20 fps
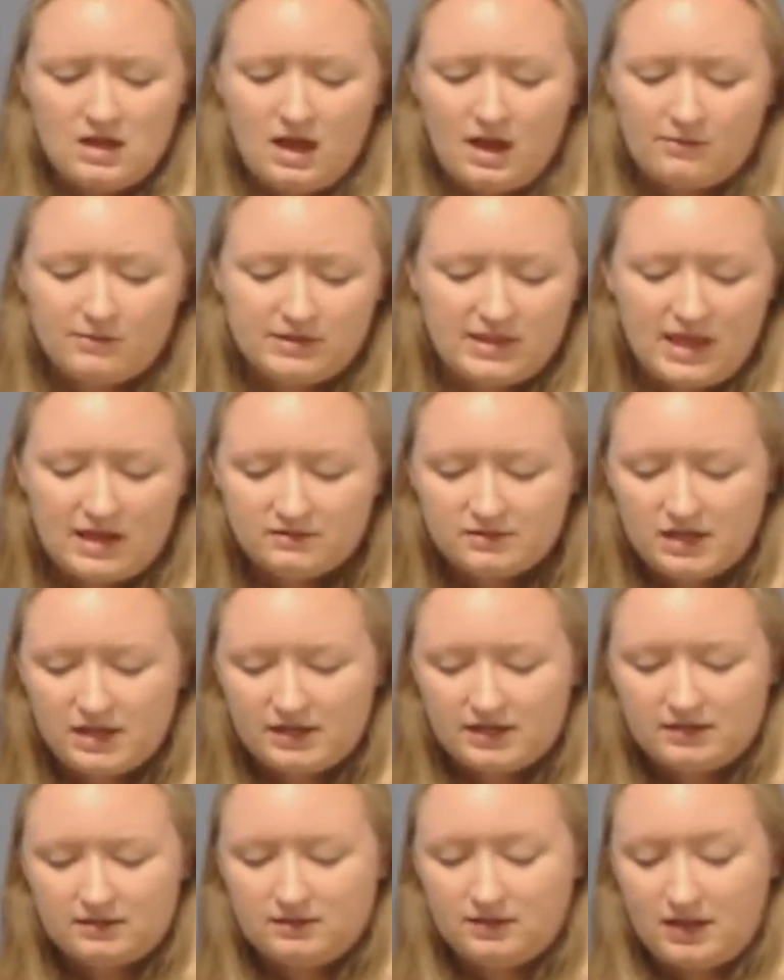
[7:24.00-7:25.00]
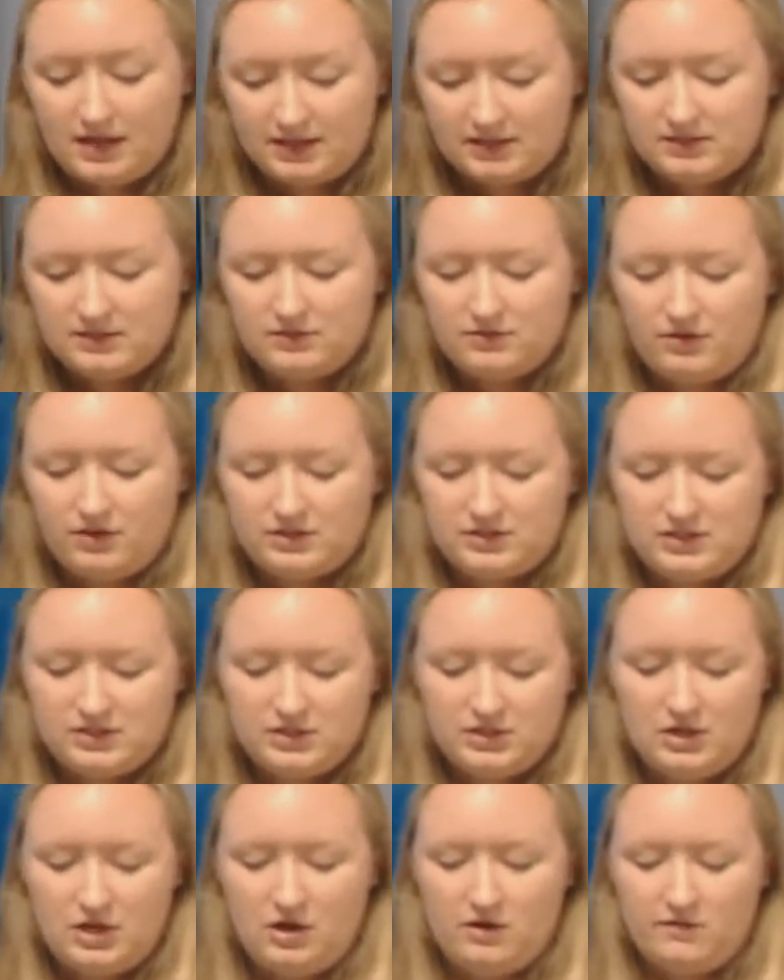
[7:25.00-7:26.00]
I would now like to
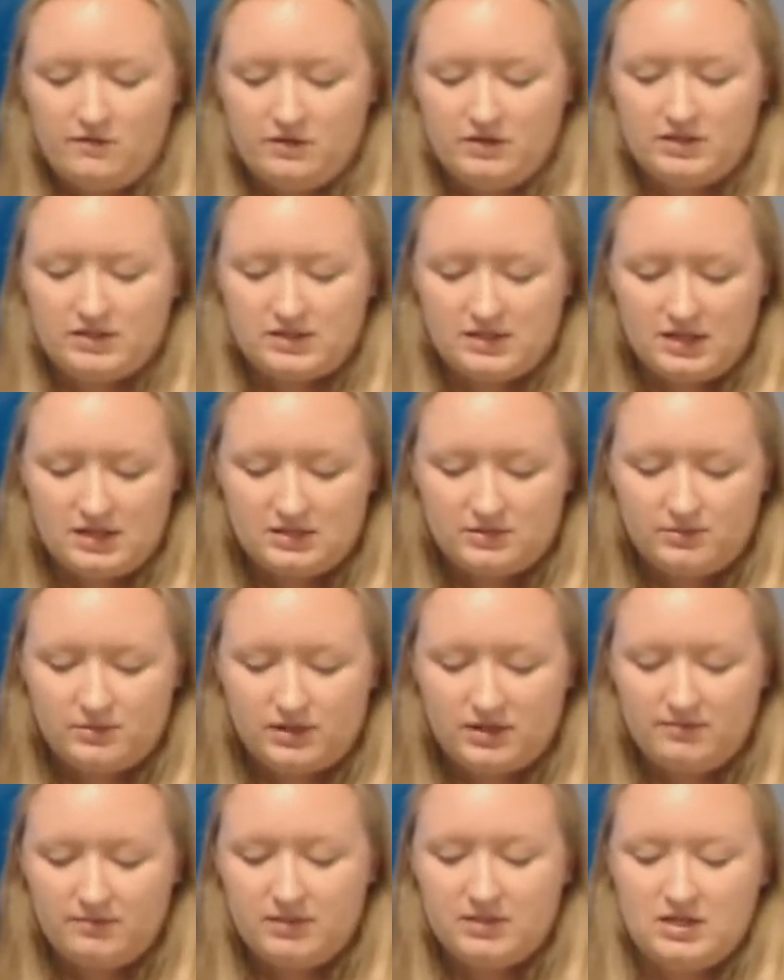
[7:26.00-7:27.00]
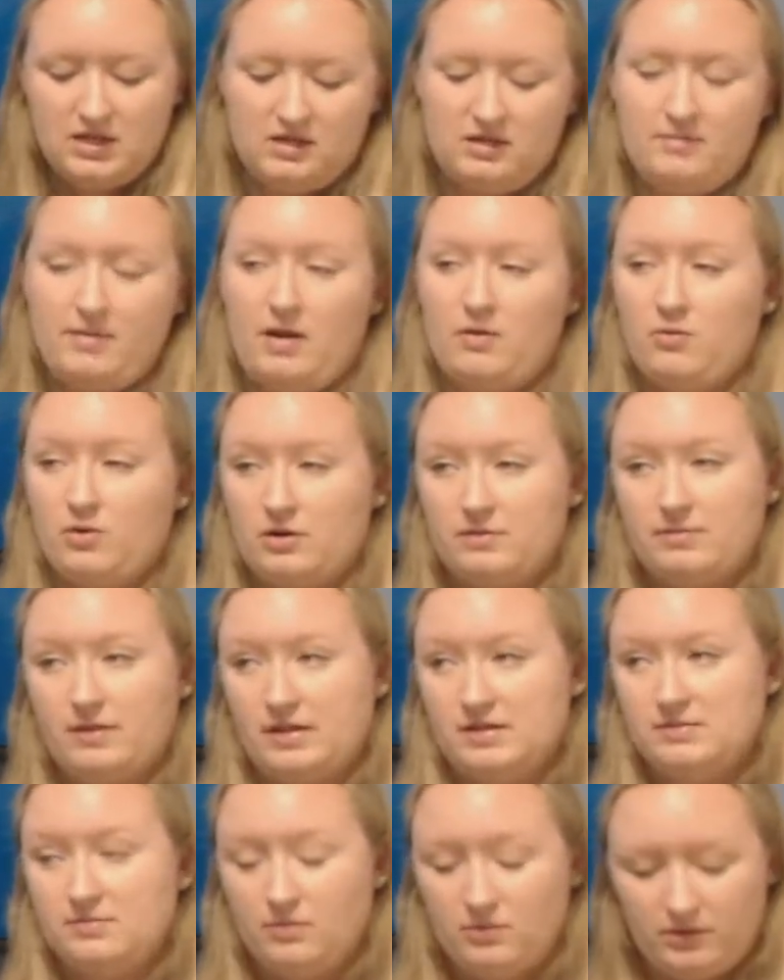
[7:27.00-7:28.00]
transition over and discuss what can be done about
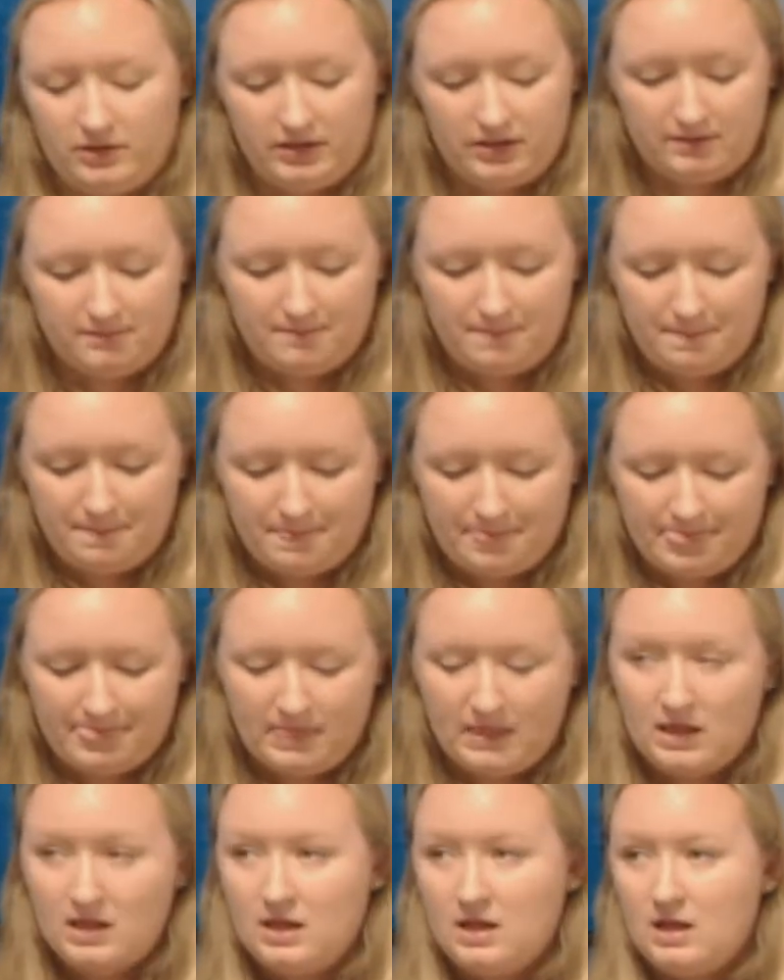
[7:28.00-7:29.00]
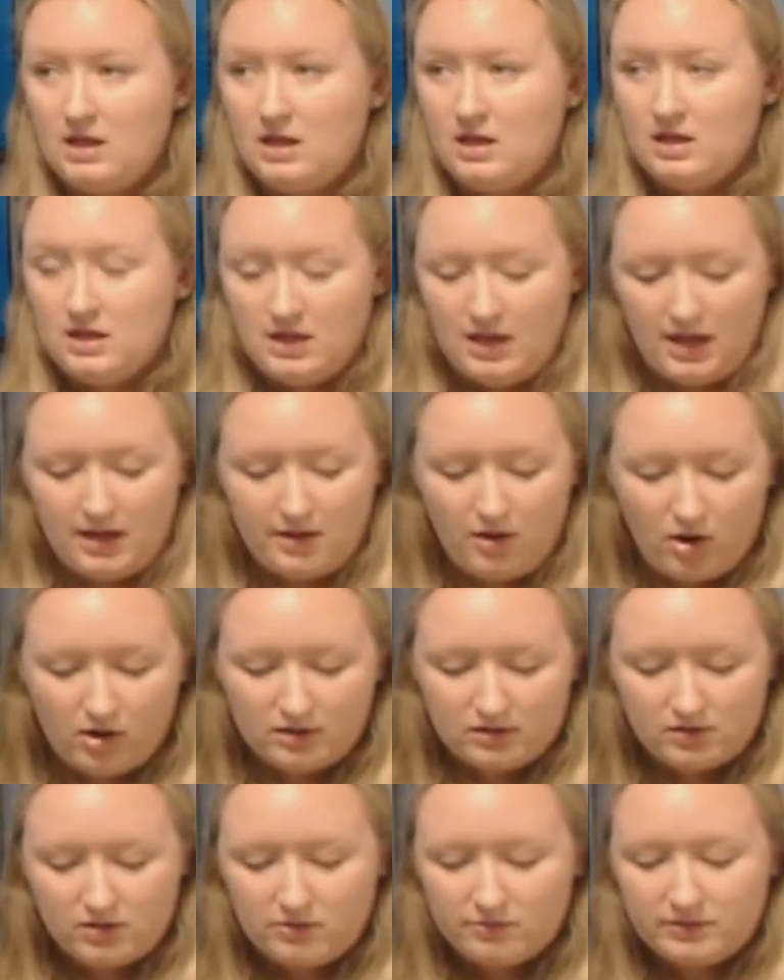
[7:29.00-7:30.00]
workplace bullying. An
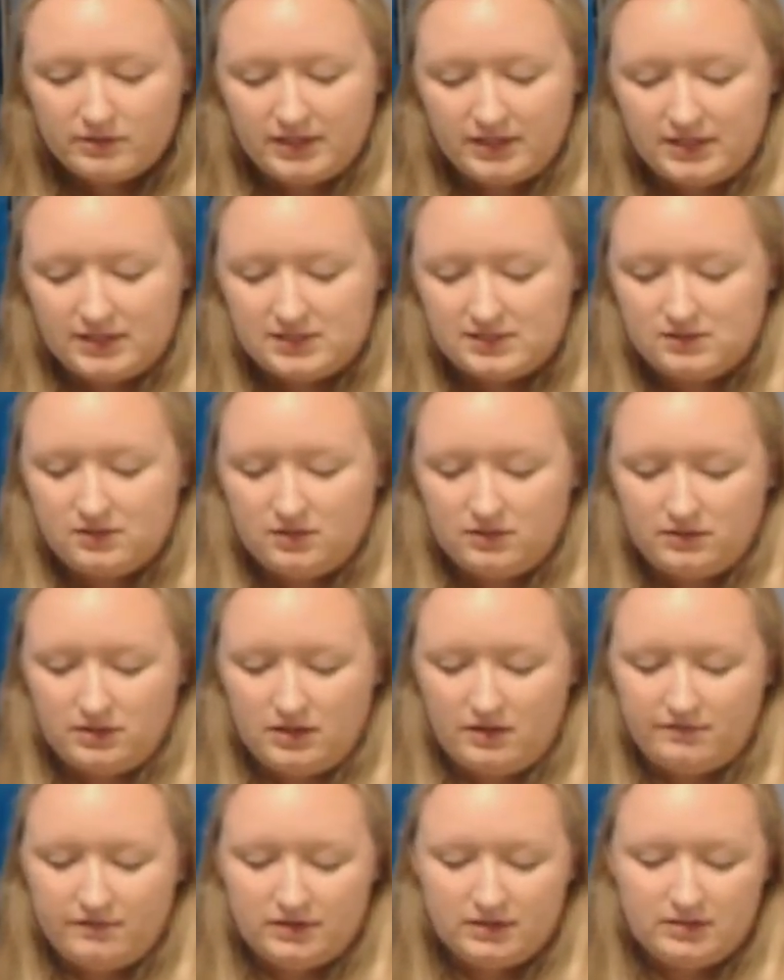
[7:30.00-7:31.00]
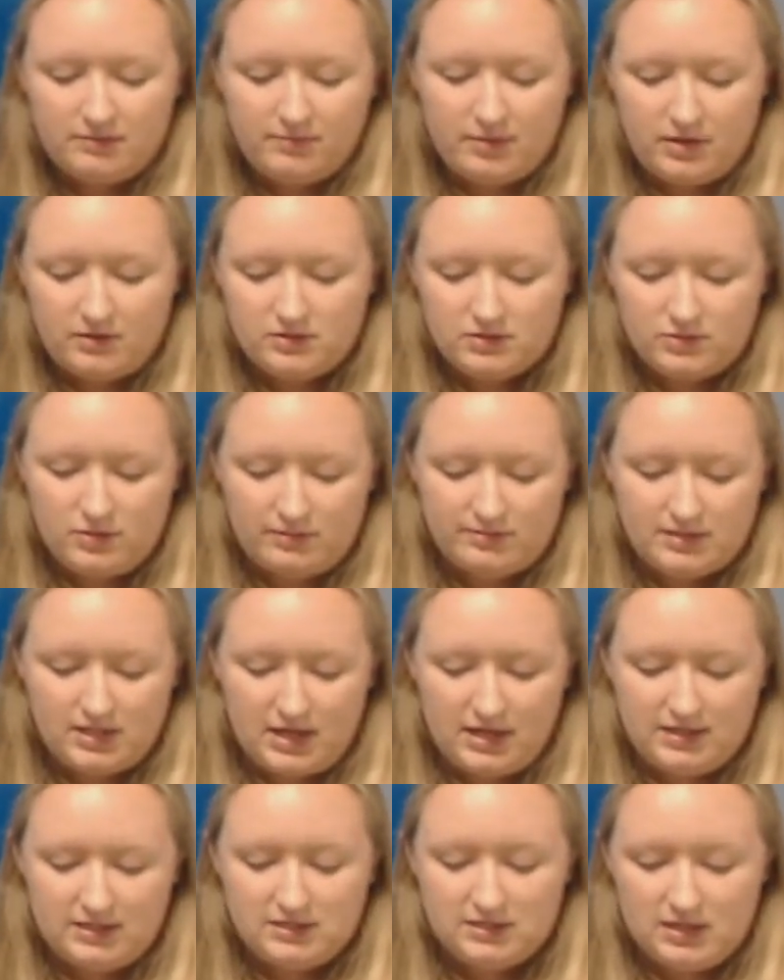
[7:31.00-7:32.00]
article released on the Huffington Post
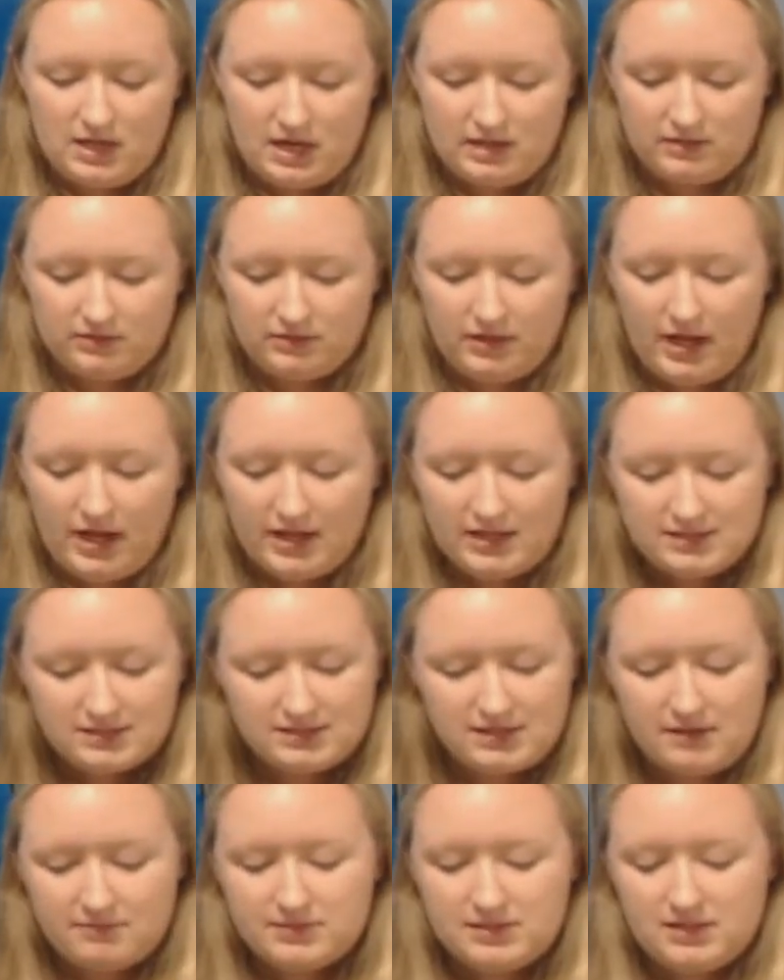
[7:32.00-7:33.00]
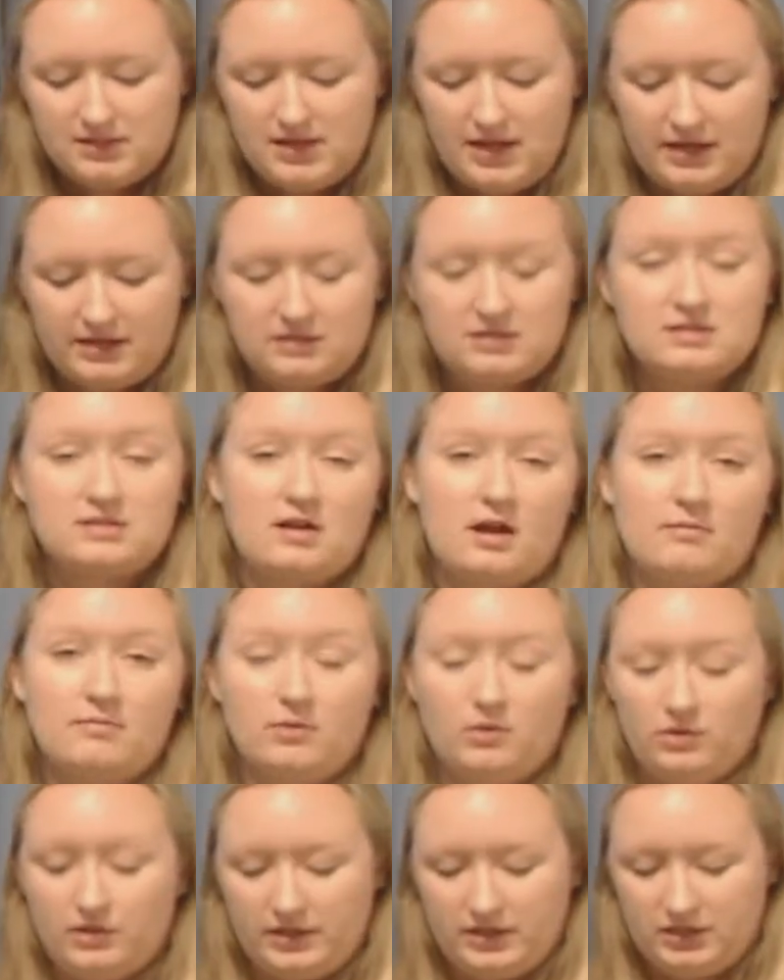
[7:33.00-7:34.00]
website entitled 8 Steps to Take to Stop
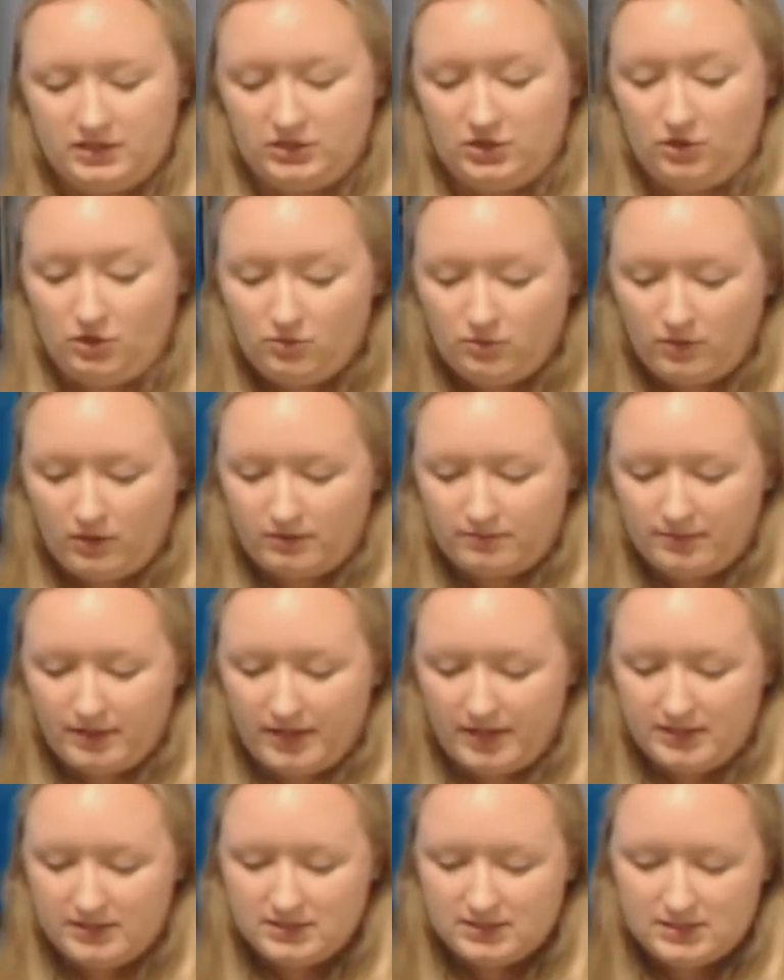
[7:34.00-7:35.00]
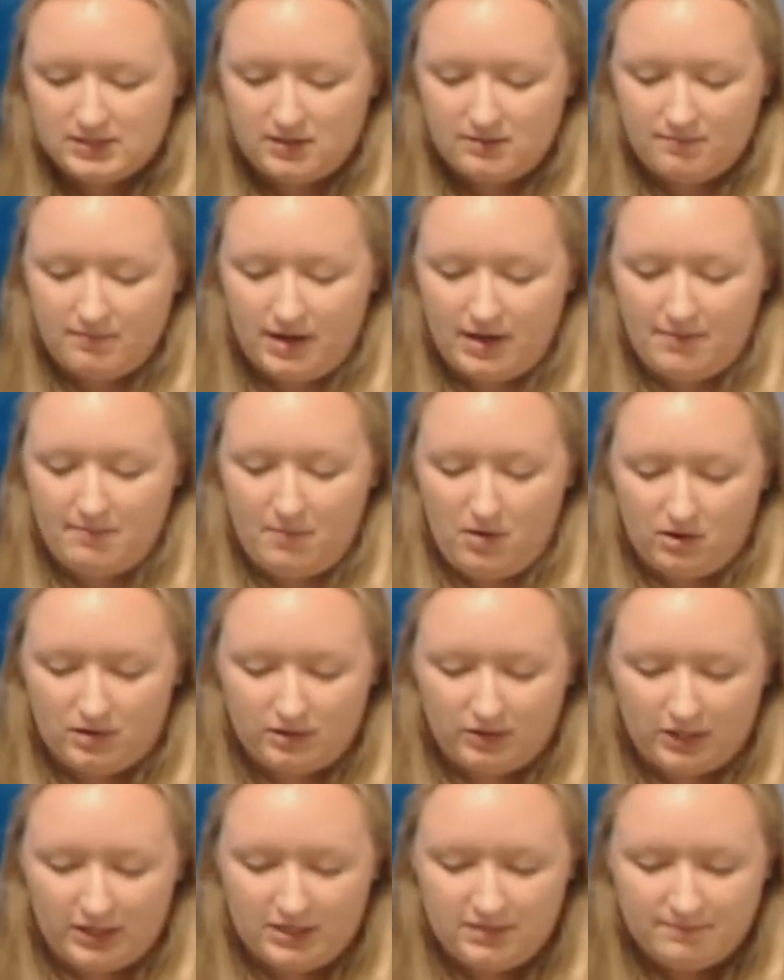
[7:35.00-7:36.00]
Bullying in Your Workplace by
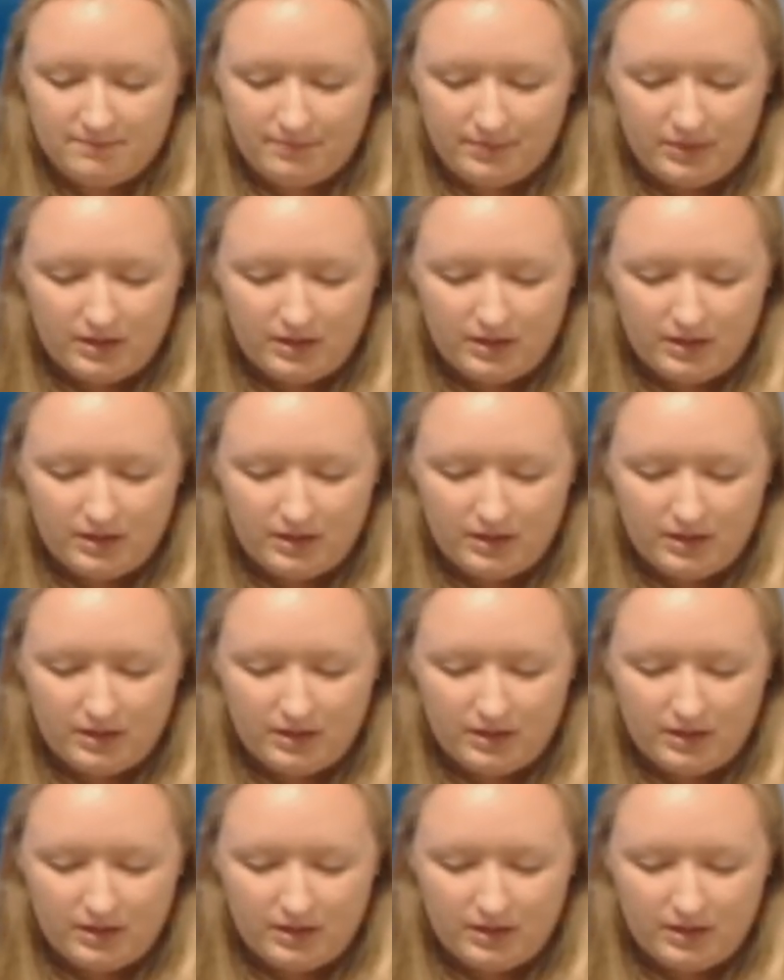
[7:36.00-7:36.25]
Margaret